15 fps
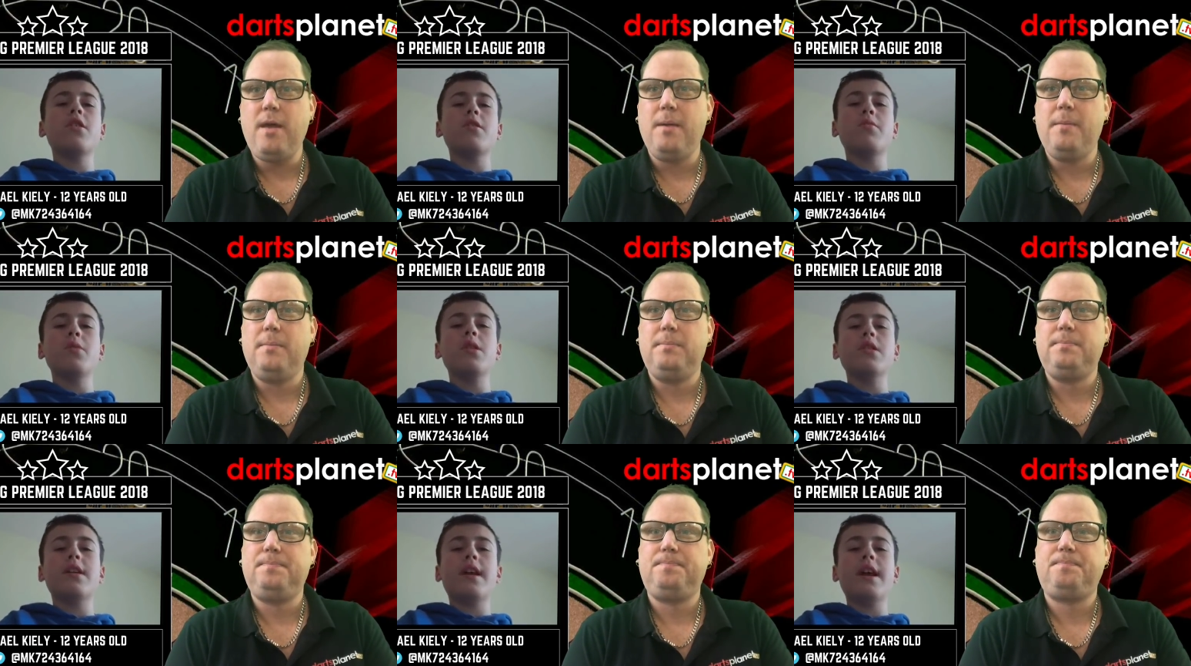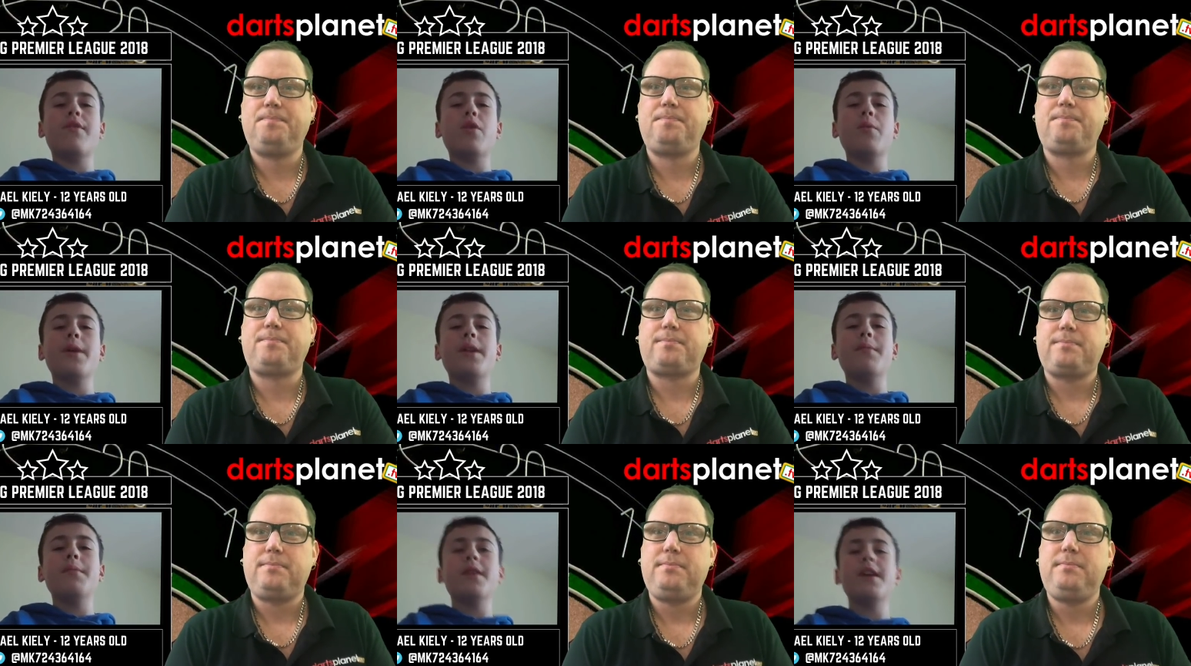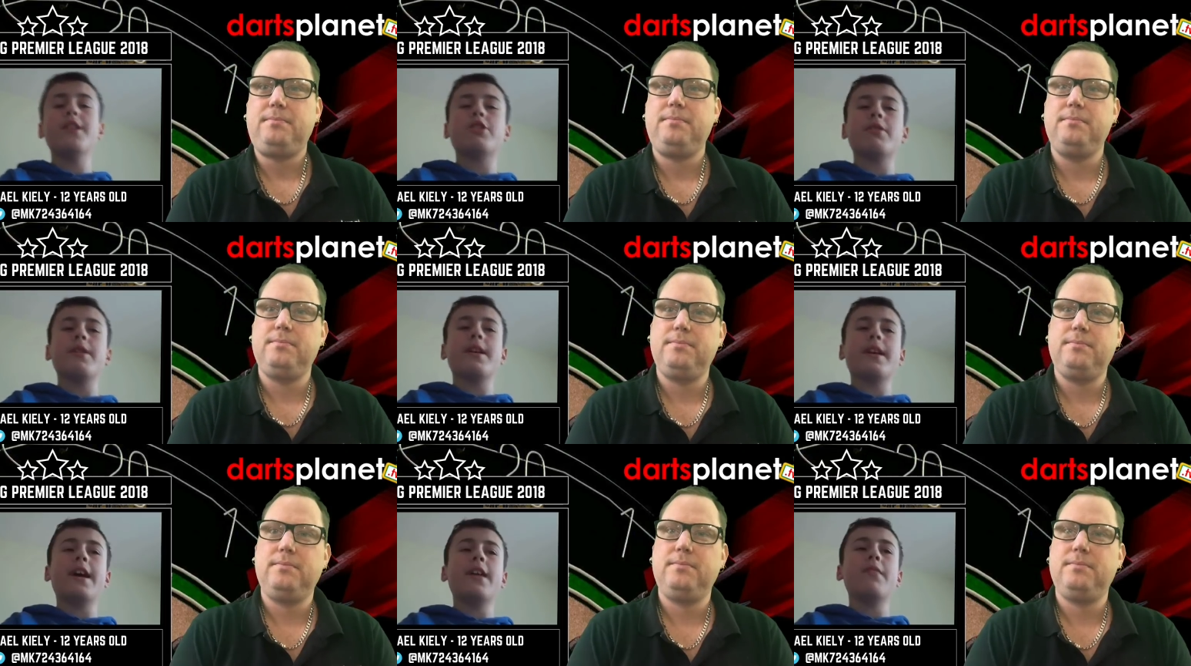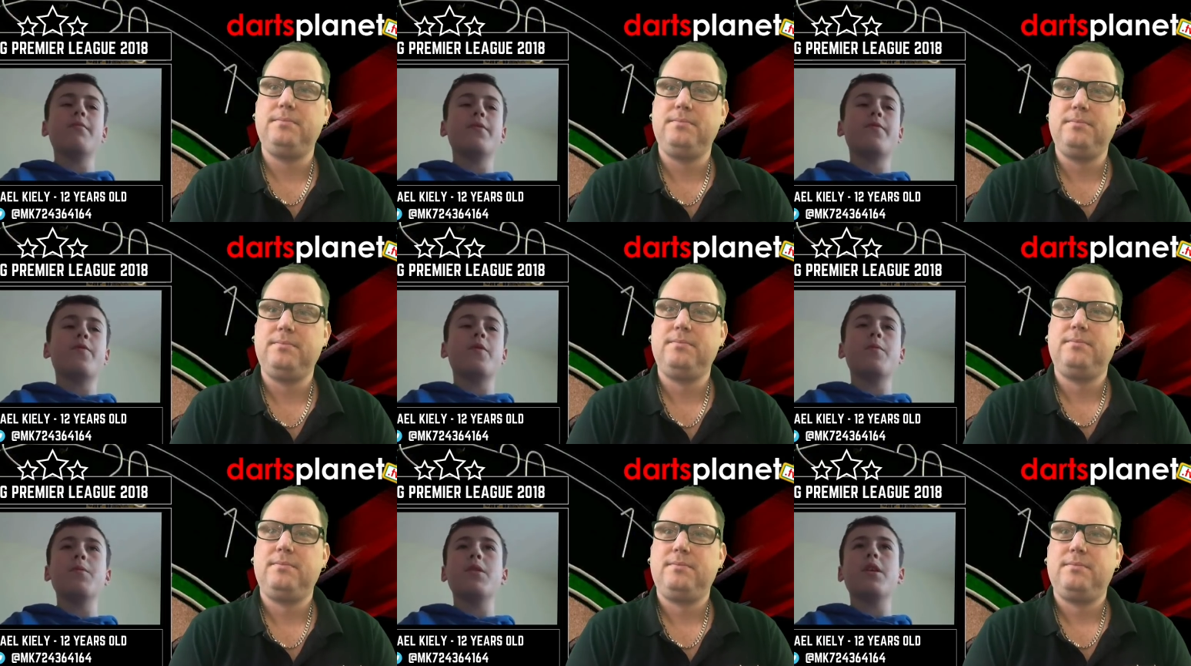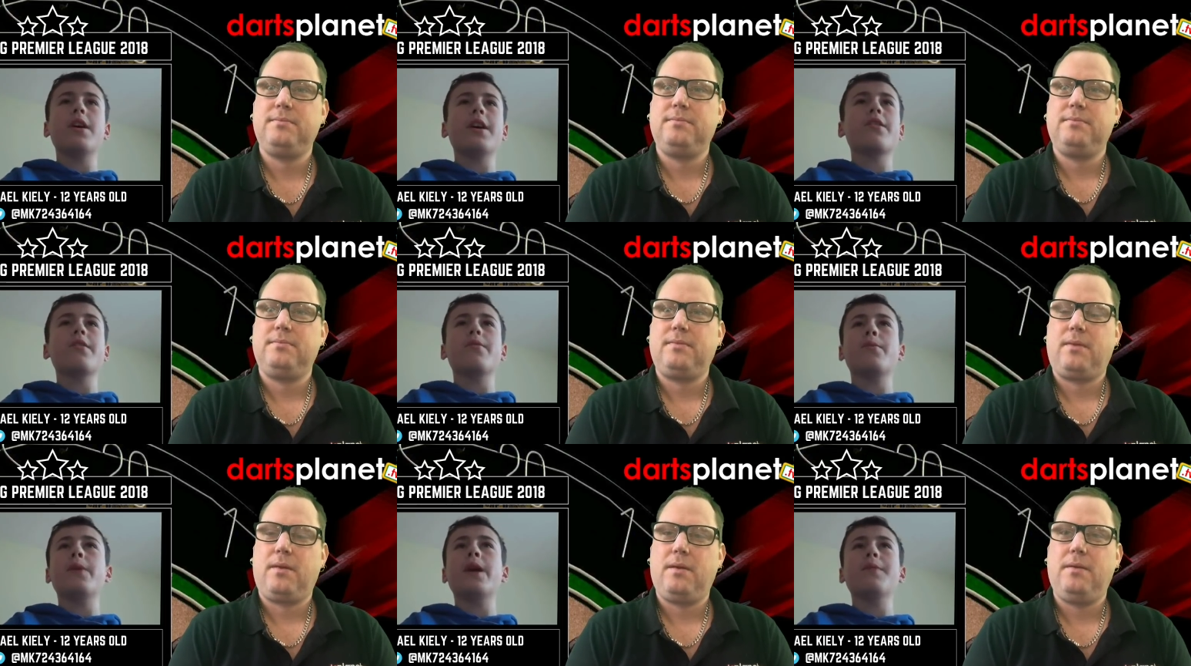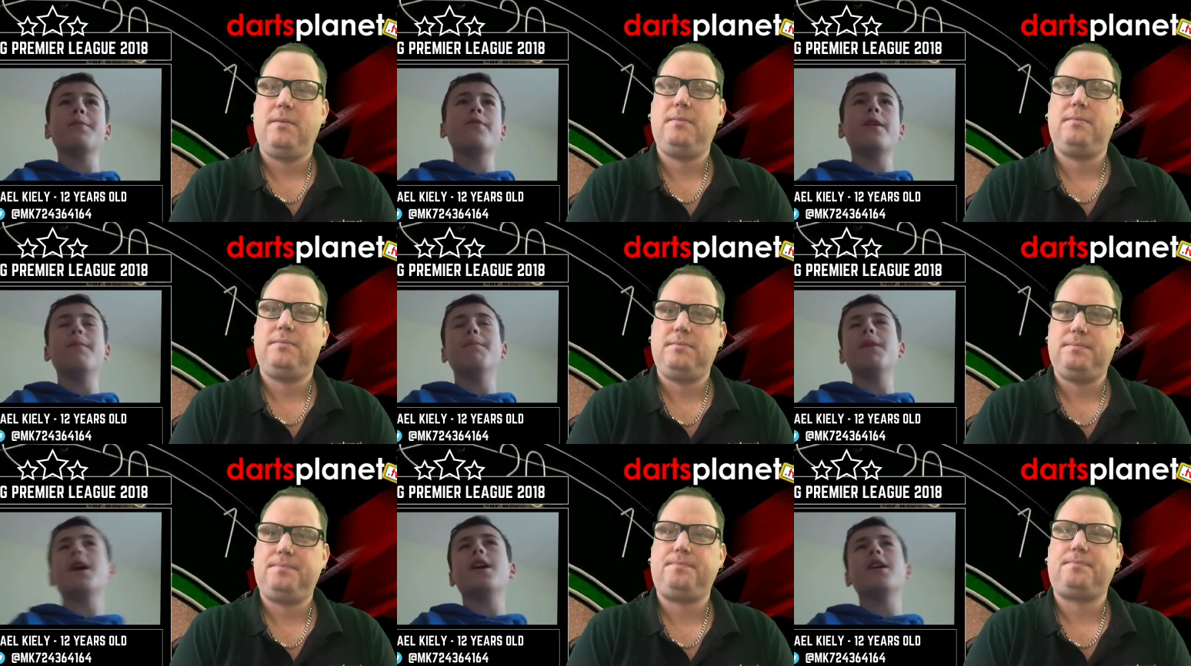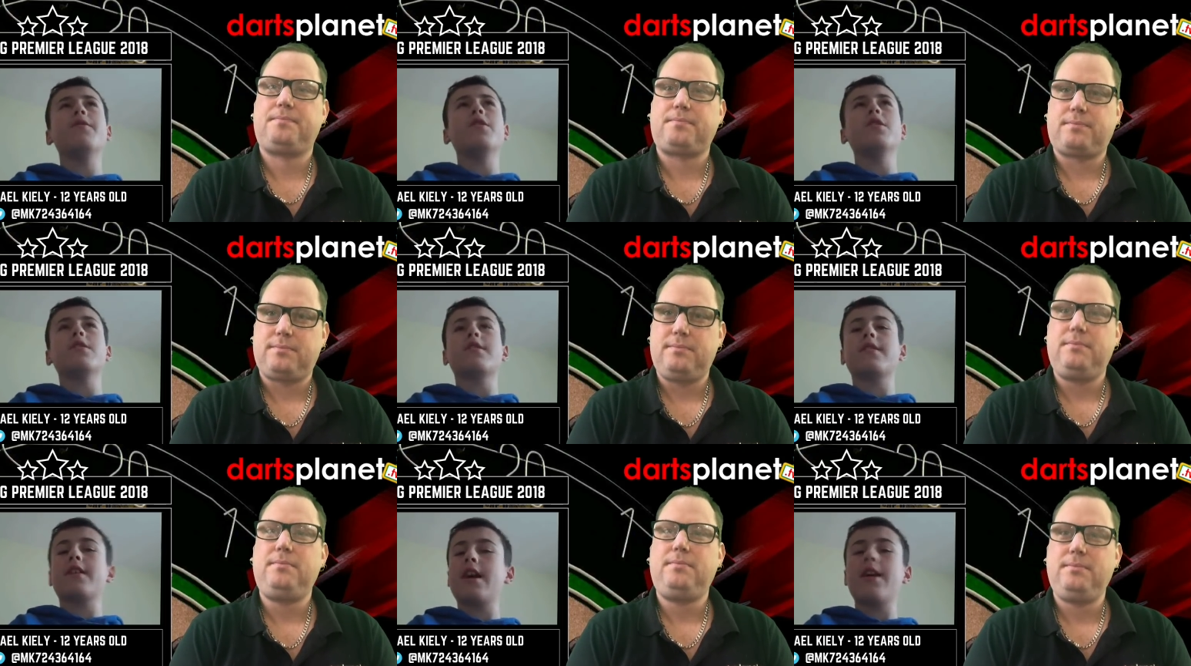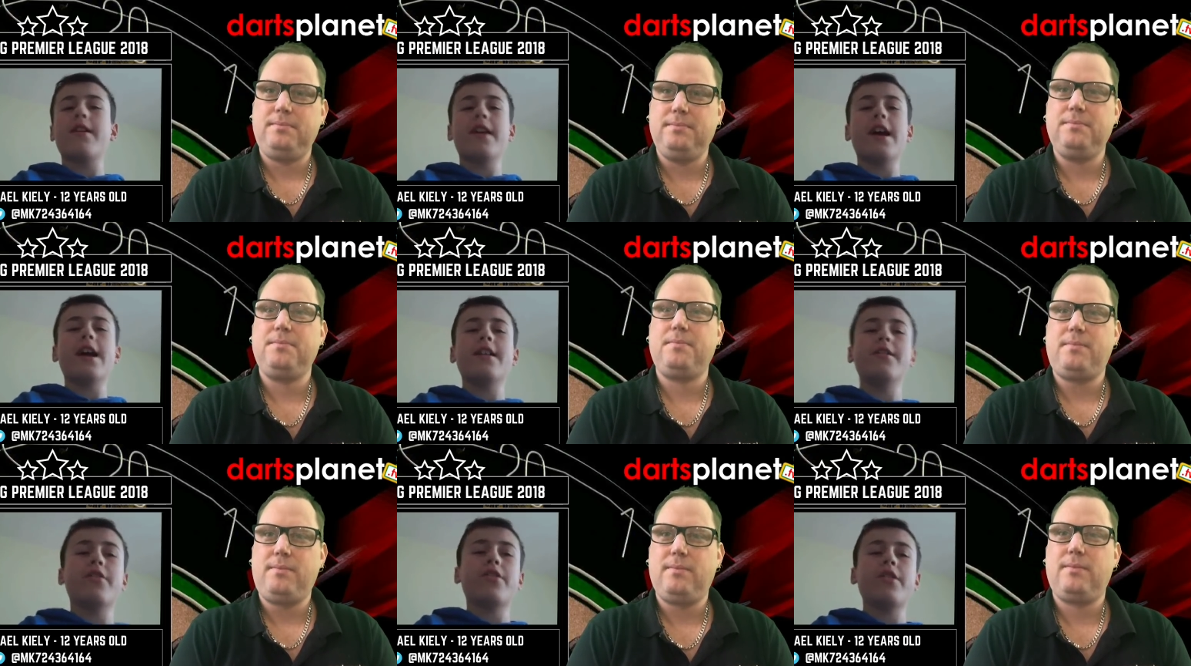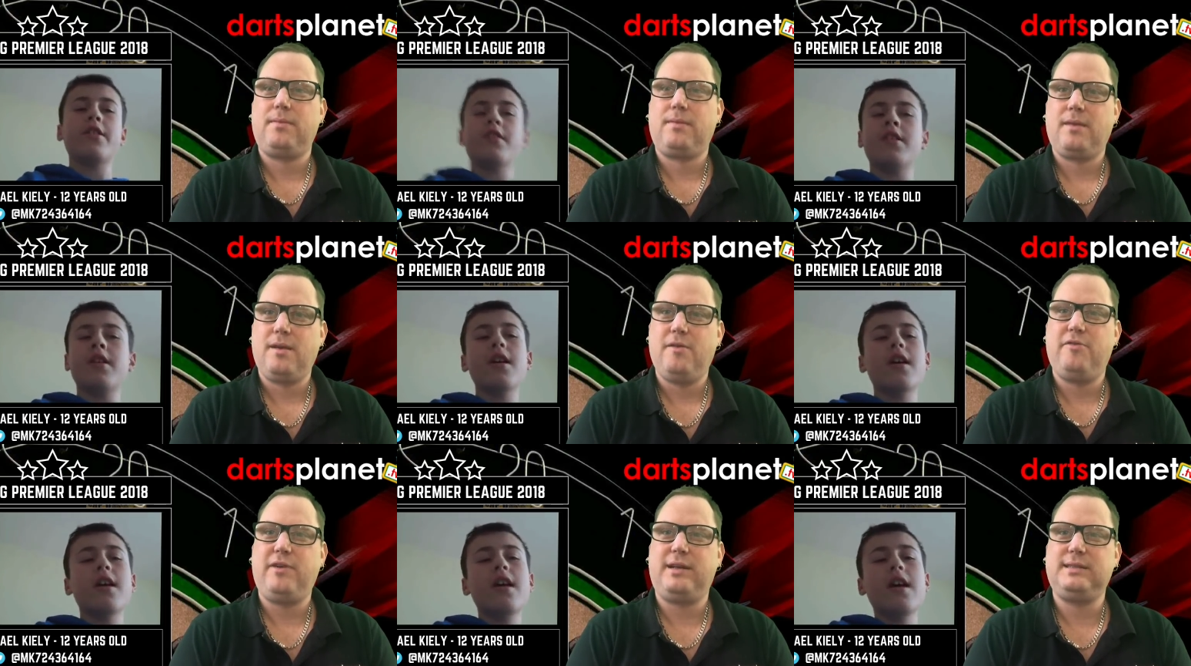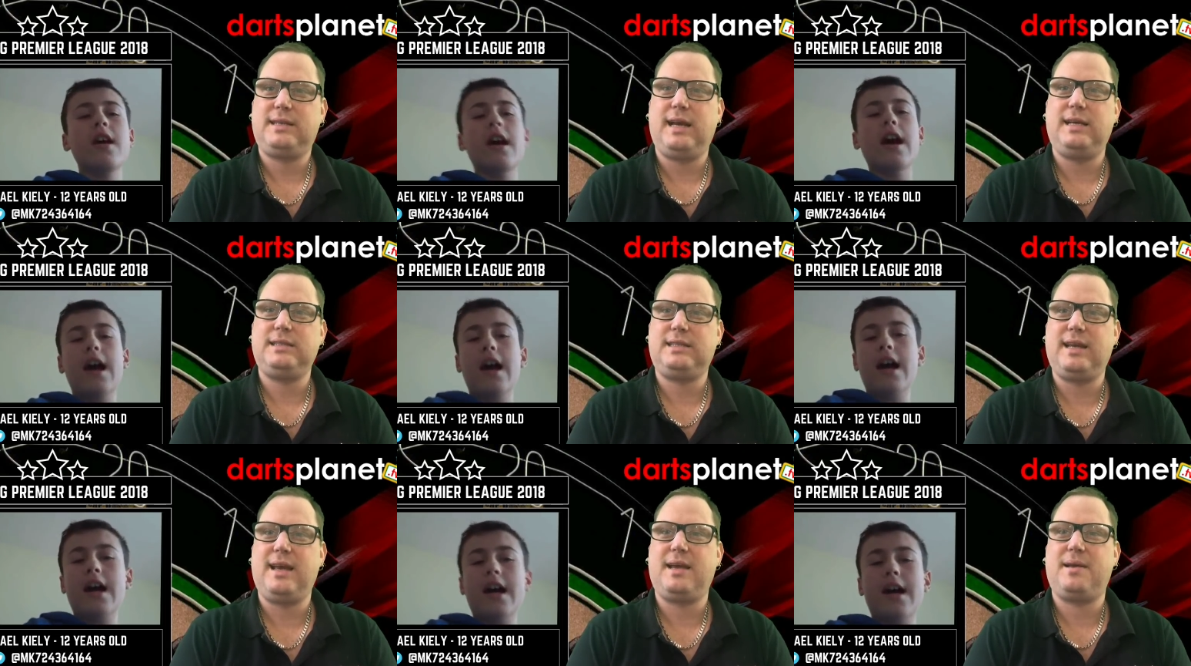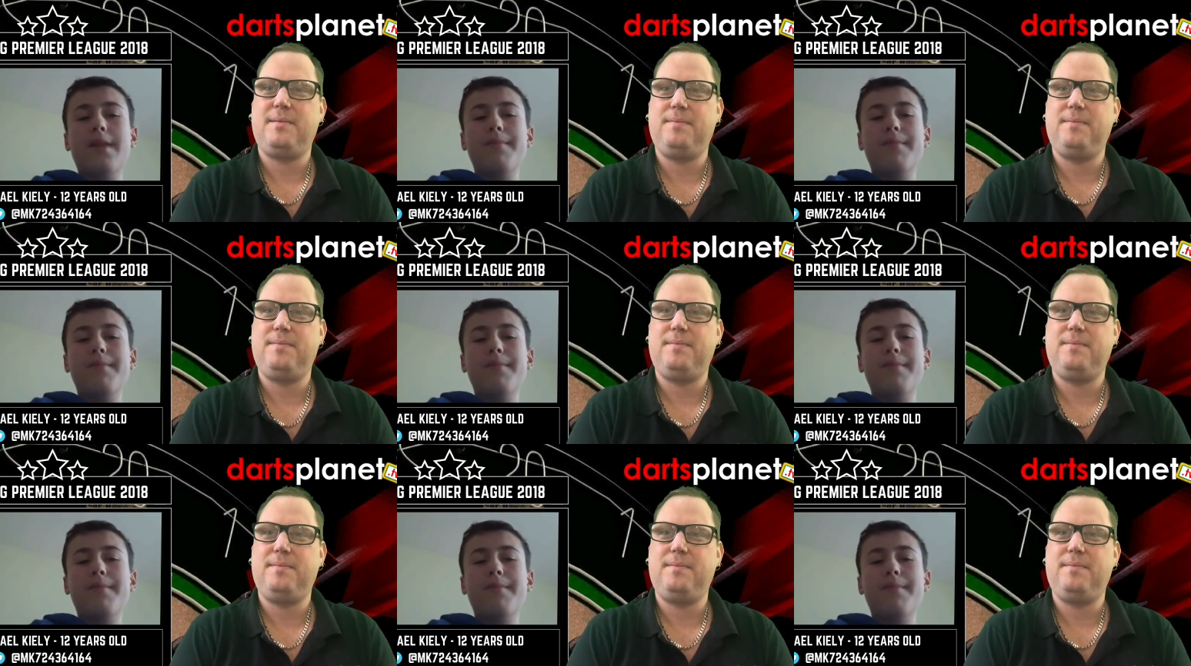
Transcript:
Speaker 1: called Will They Ever Win a Major Again, from the likes of Raymond Van Barneveld to Gary Anderson.
Speaker 2: Fantastic.